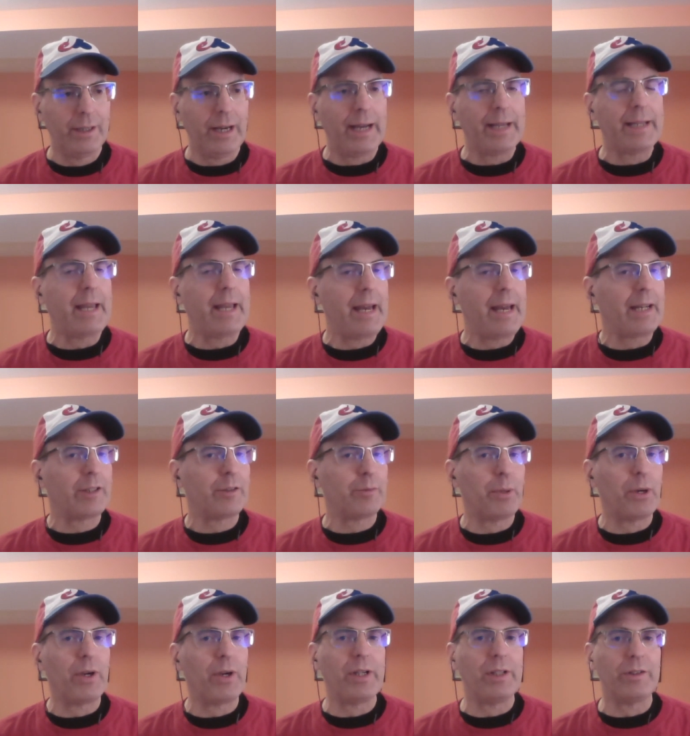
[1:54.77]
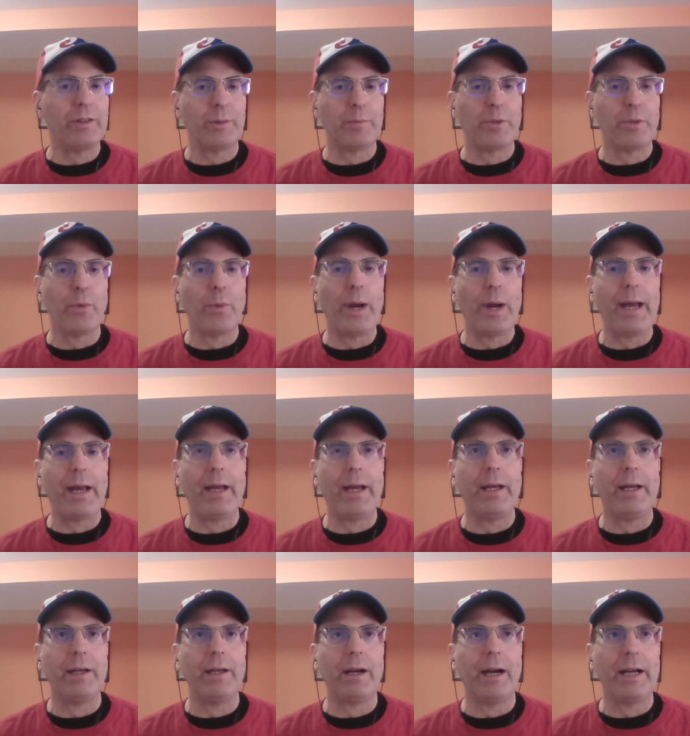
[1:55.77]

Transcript: experience them the way